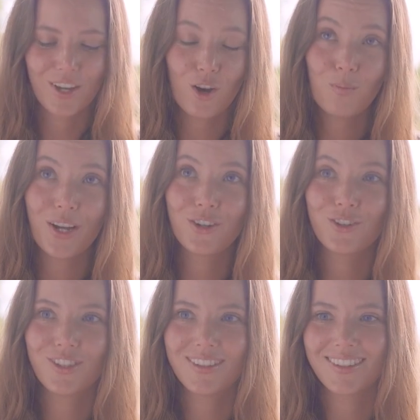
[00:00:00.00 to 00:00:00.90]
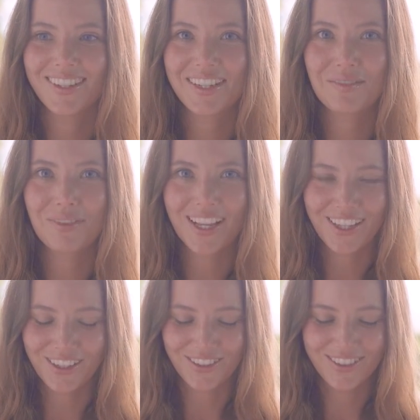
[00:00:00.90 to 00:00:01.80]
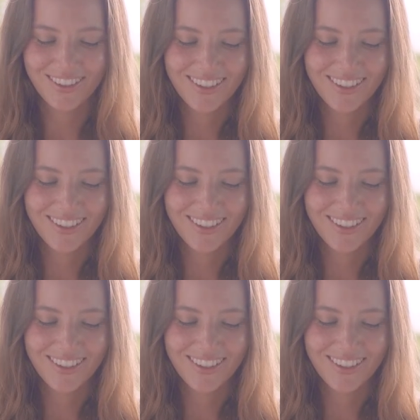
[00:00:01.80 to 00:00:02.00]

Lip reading: Hope I could explain you.